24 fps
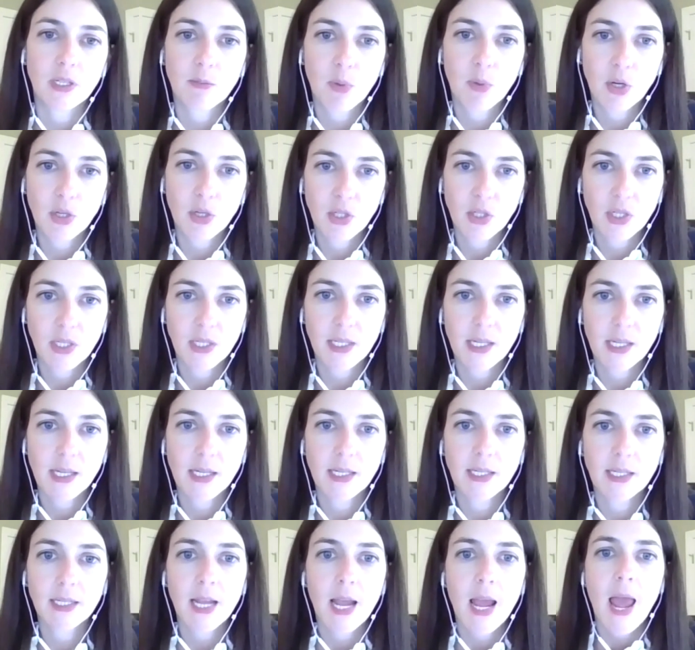
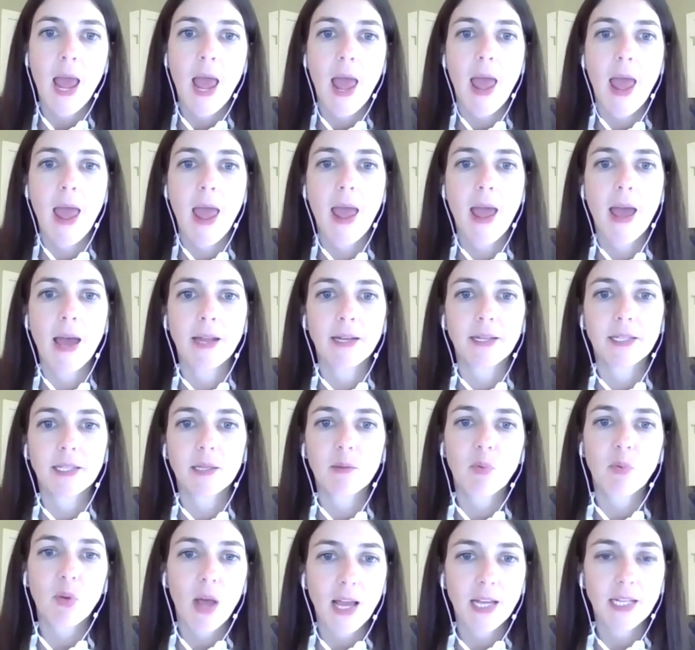purchases, and
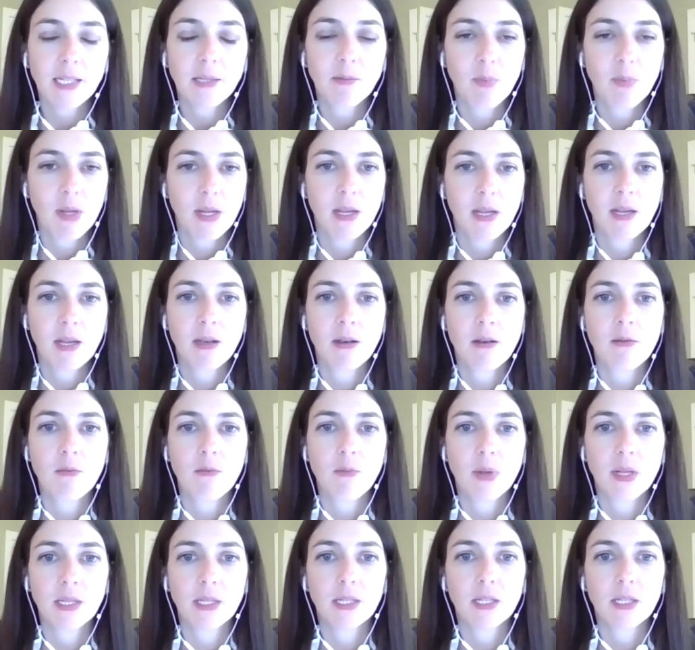supply's
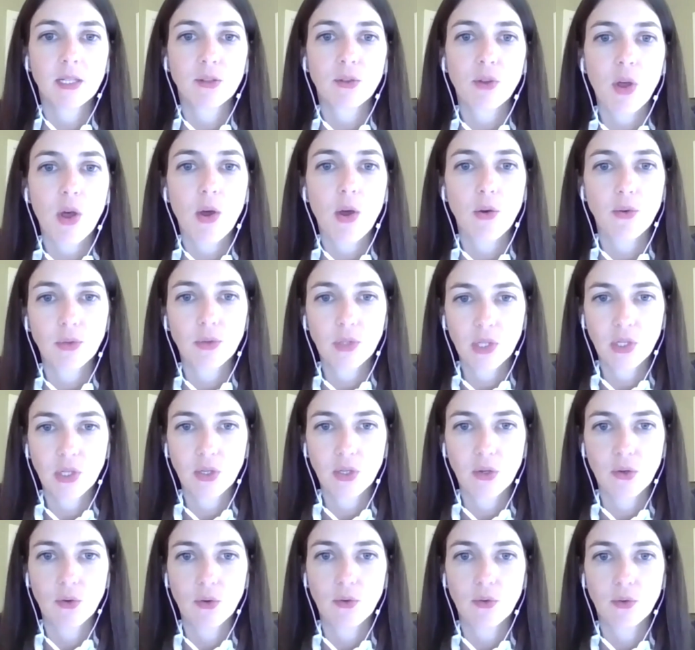been slow
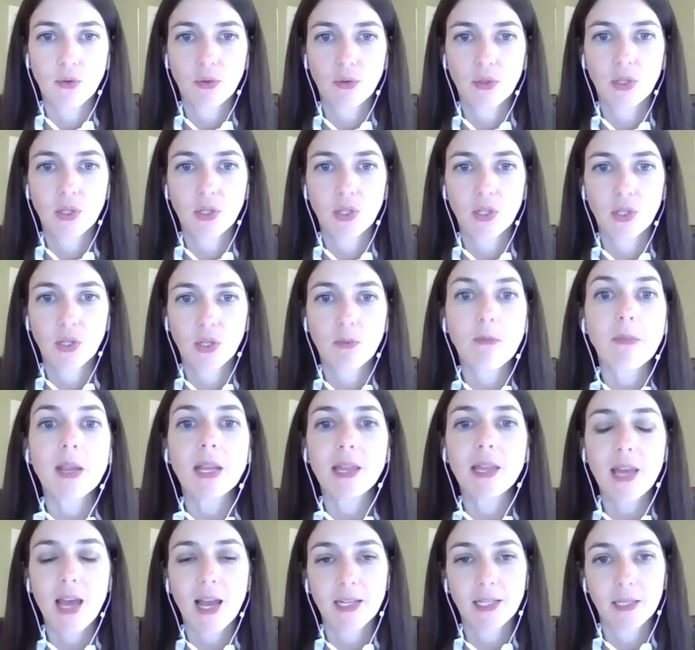to
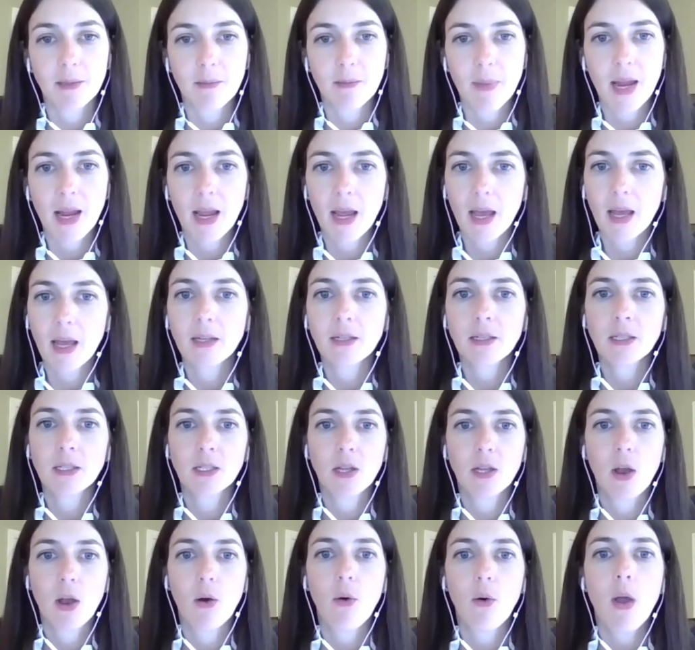meet that demand.
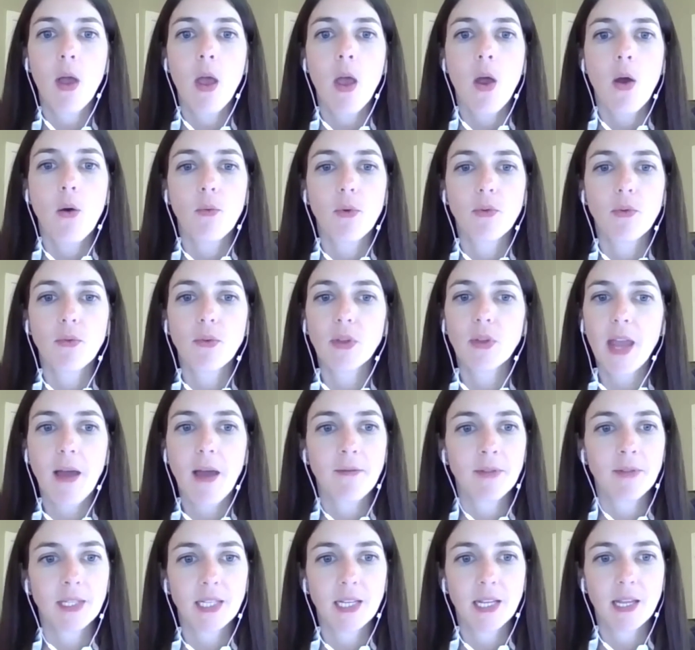So we really
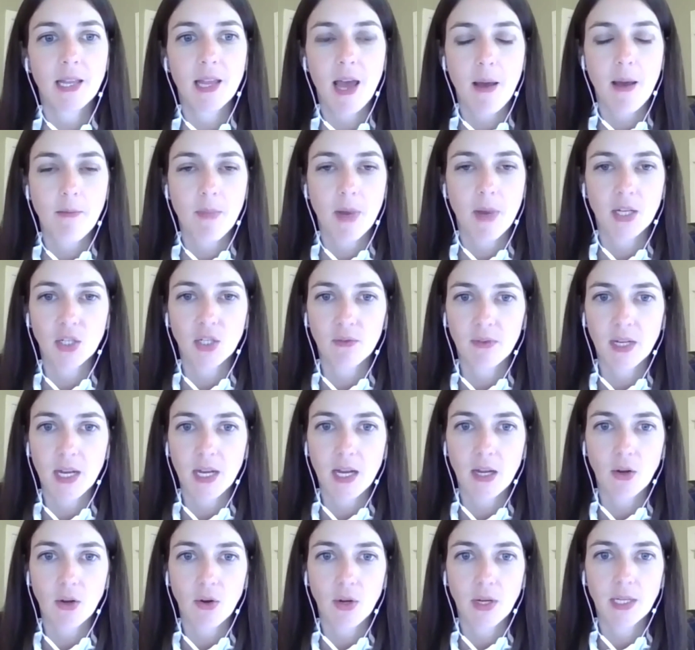haven't seen that much of an
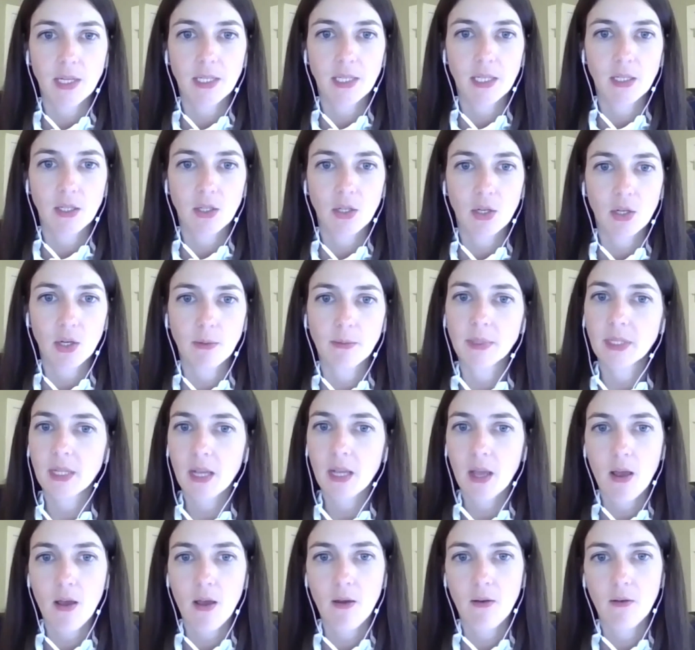increase in terms
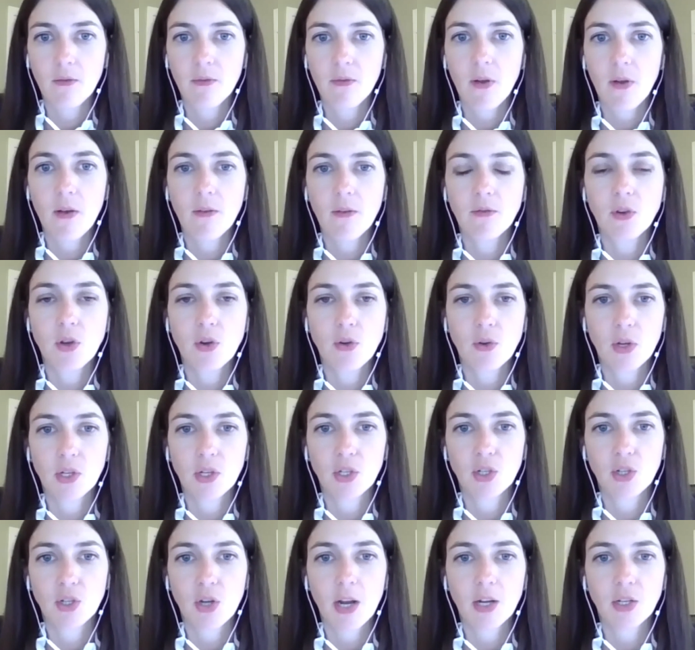of new
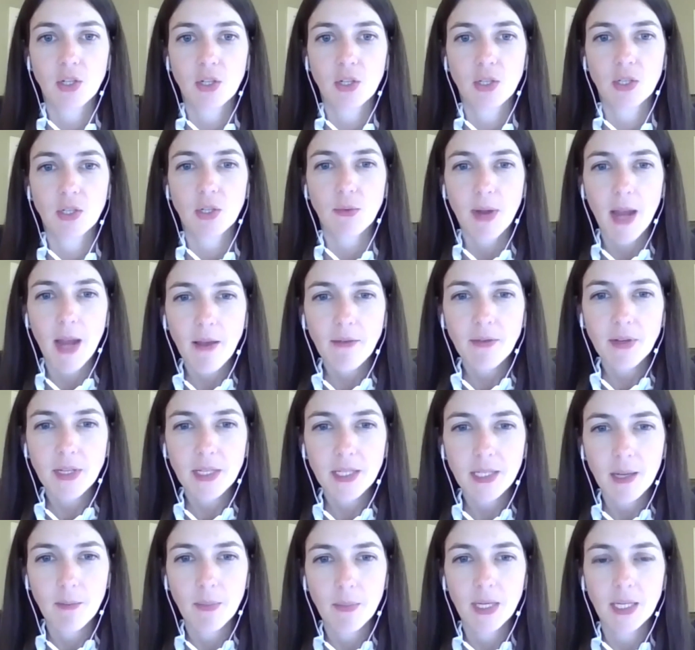construction. So we have to
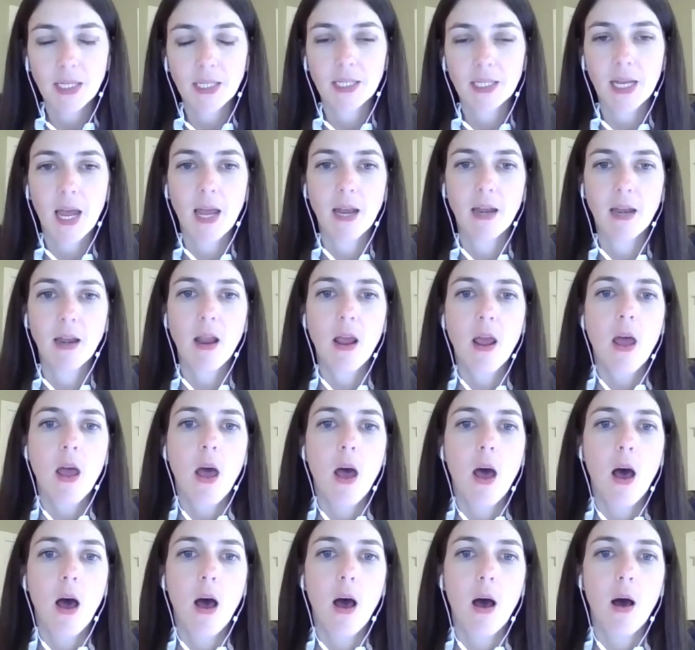some extent,
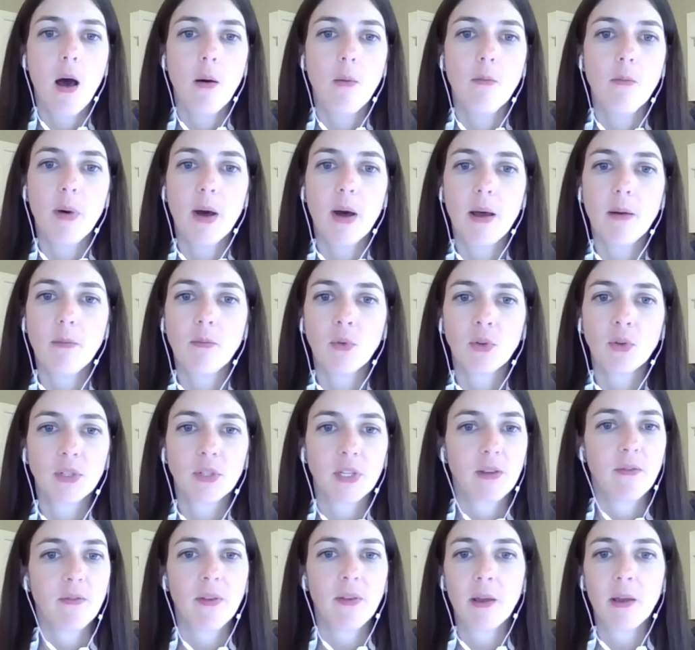but
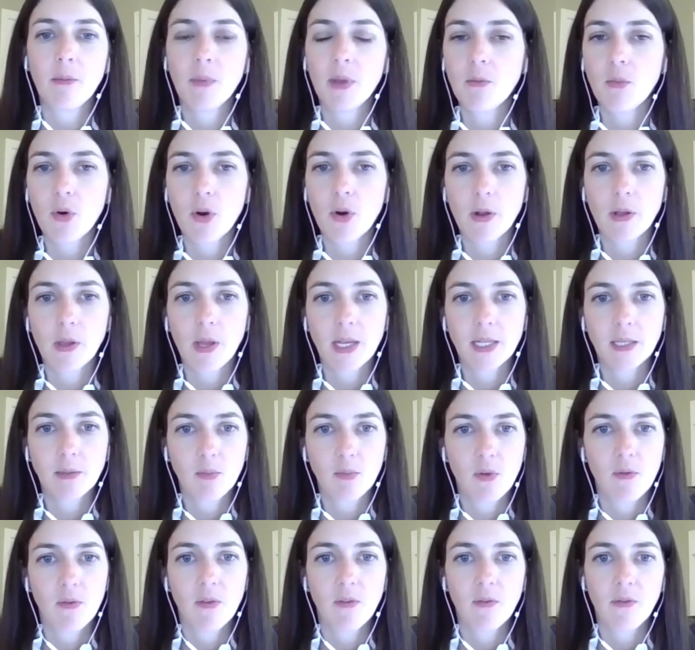multifamily more or less
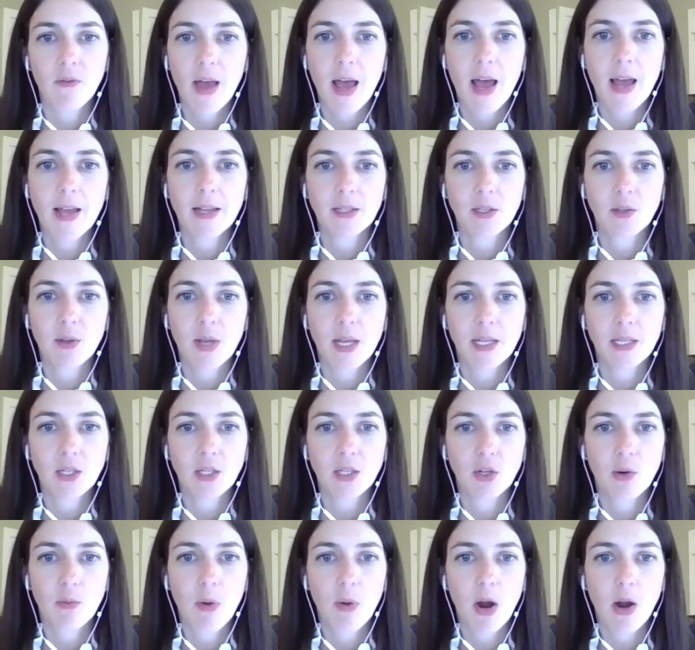moving flat. So that's
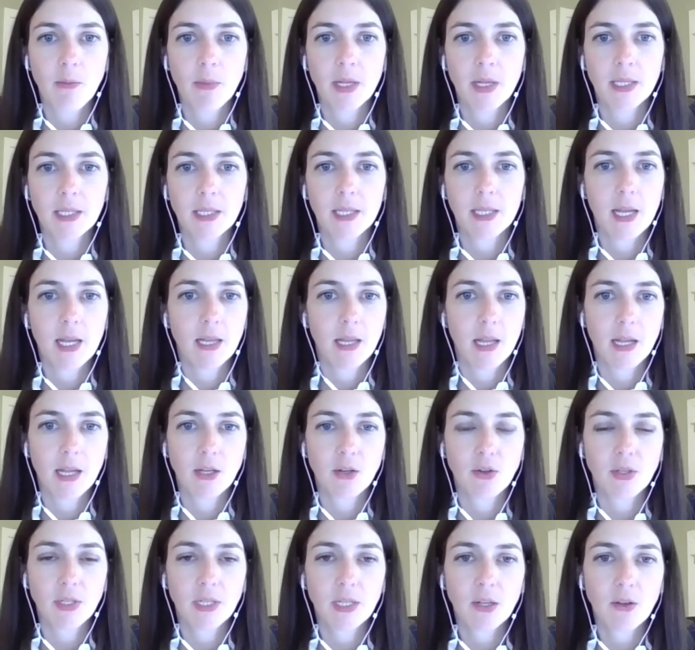your apartments, and then
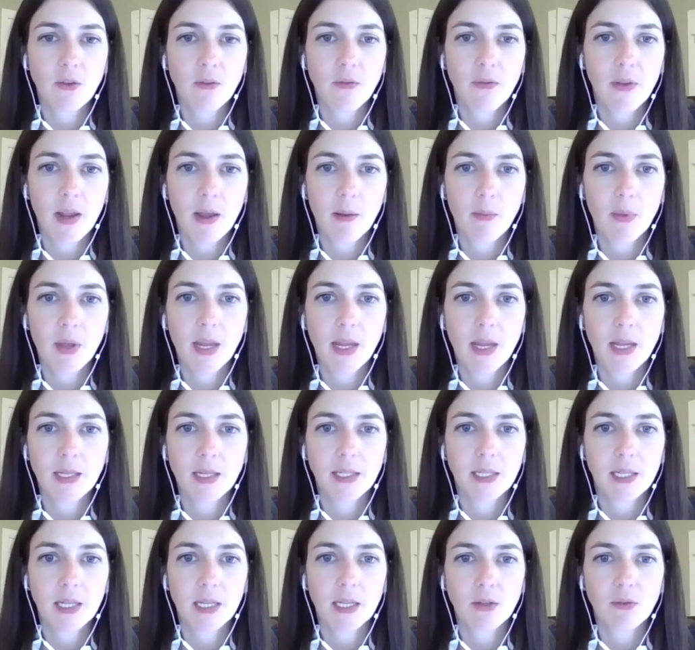your single family.
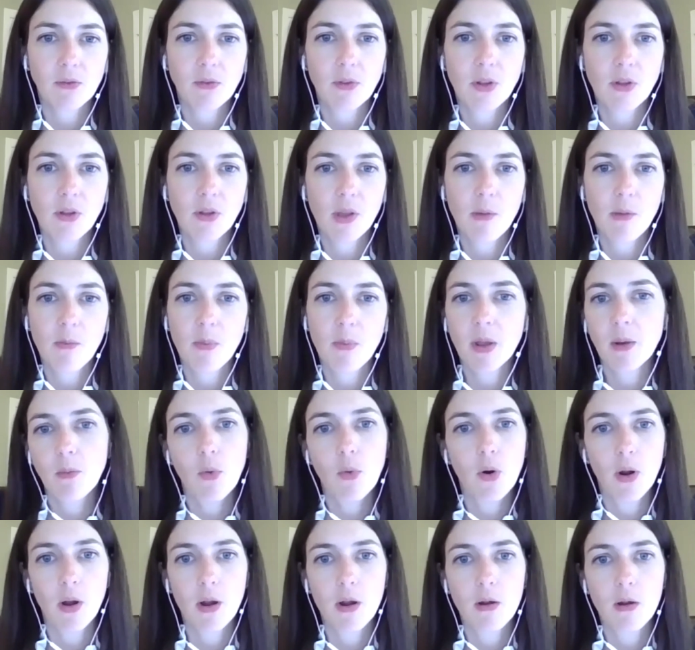It's really only been
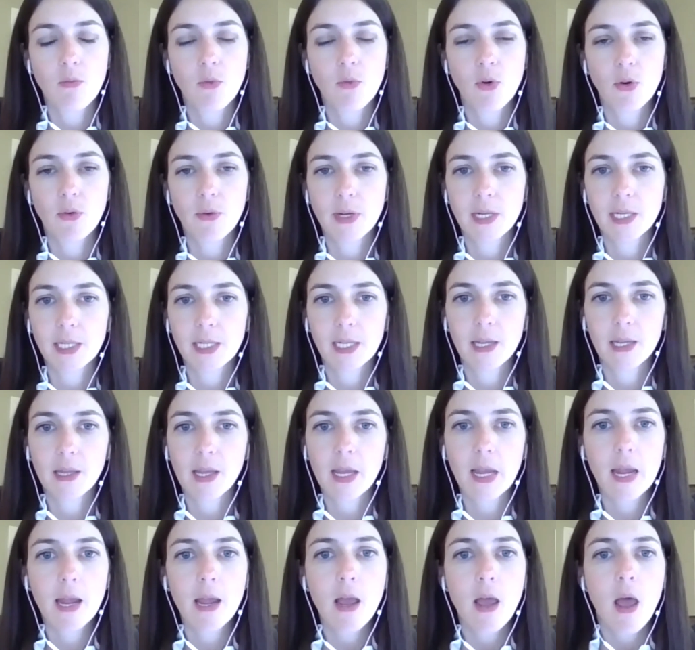more
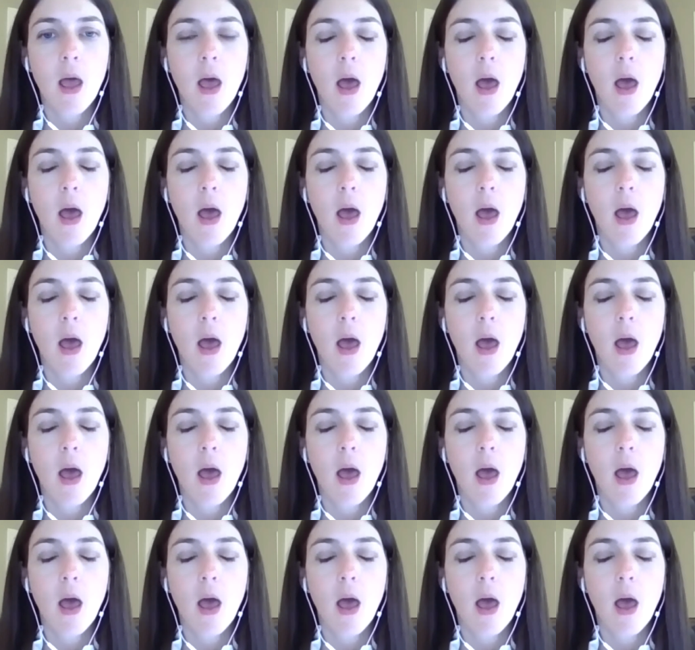recently.